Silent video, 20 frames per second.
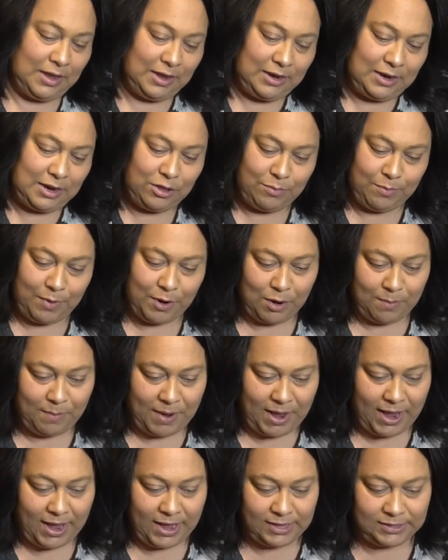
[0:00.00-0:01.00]
Another pair of
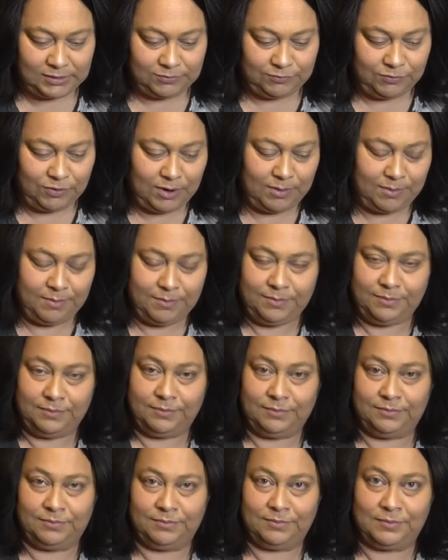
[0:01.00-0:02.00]
pants from
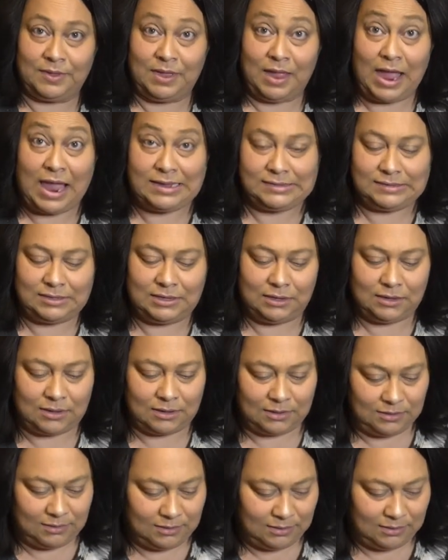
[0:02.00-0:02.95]
Isaac.